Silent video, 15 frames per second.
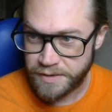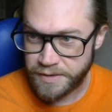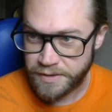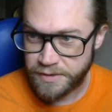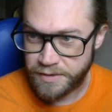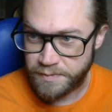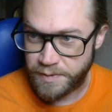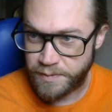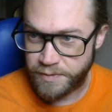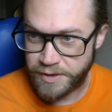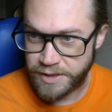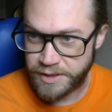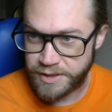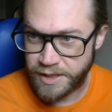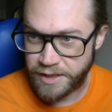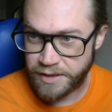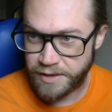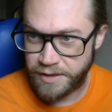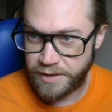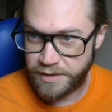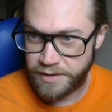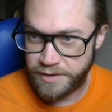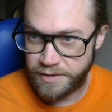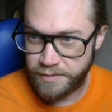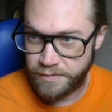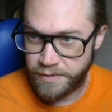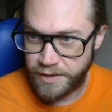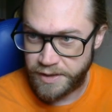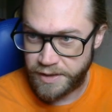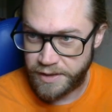can't remember exactly
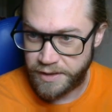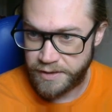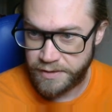where,